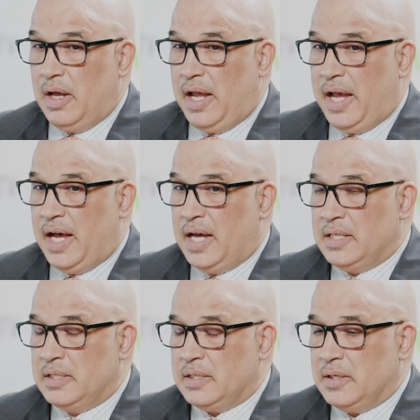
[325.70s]

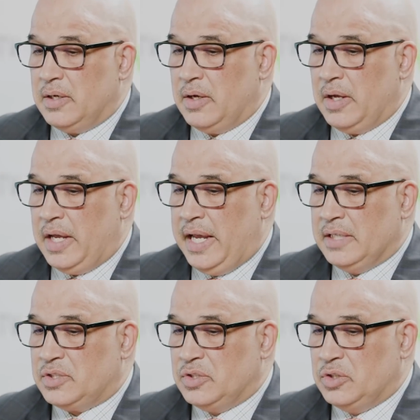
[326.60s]
And
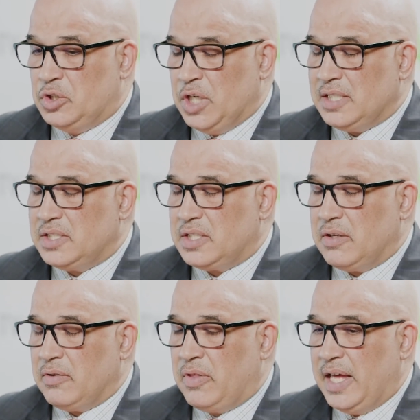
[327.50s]
it's
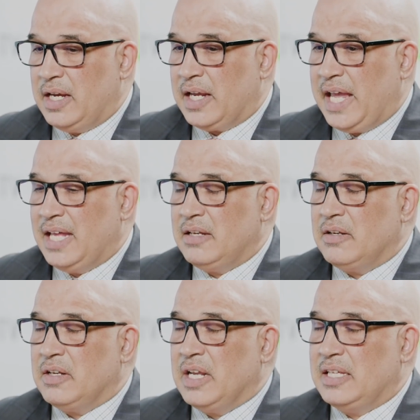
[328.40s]
just that, again,
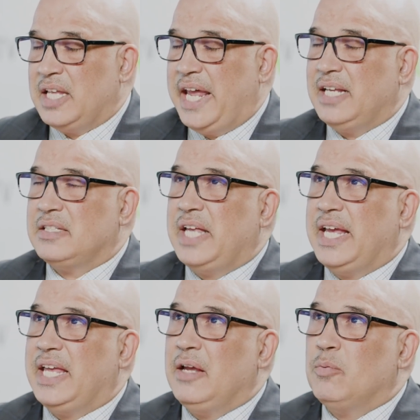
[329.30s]
it take,
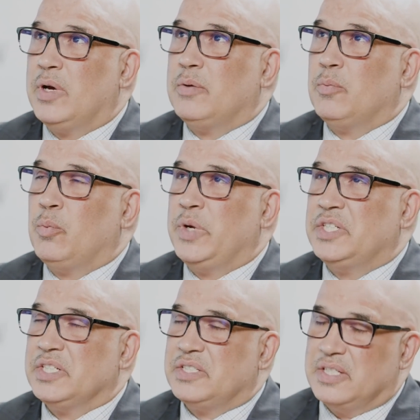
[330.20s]
taking what we
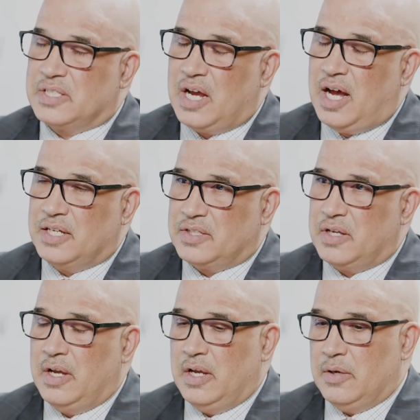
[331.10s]
just discussed,
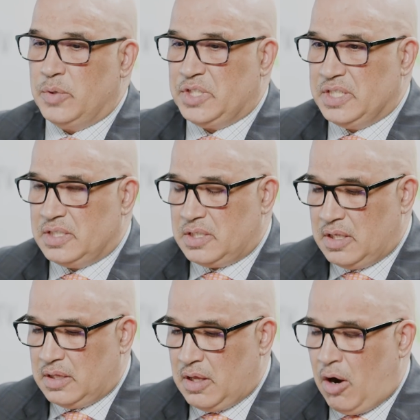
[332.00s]
which is
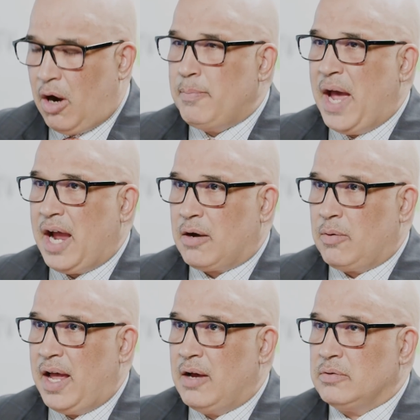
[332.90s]
our
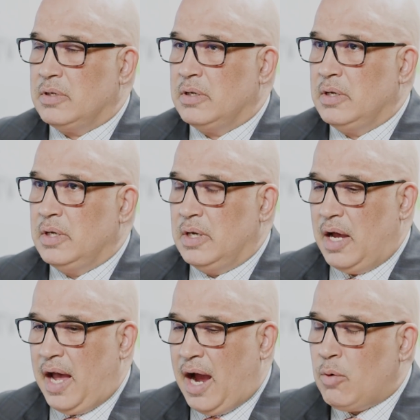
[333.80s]
background,
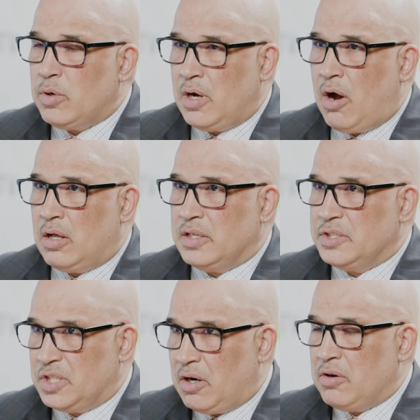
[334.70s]
our
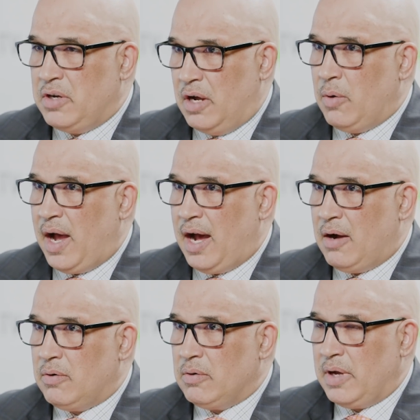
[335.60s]
knowledge and know
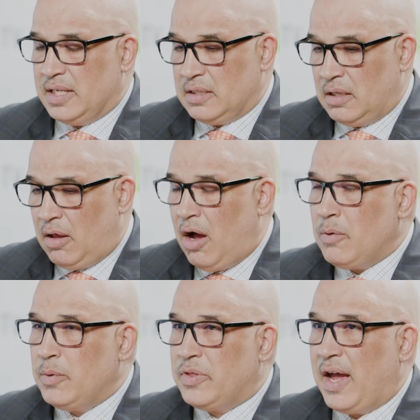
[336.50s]
how,
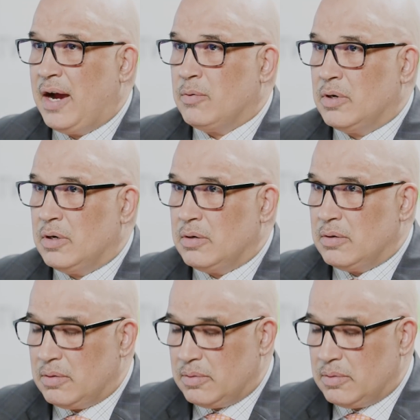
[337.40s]
along with our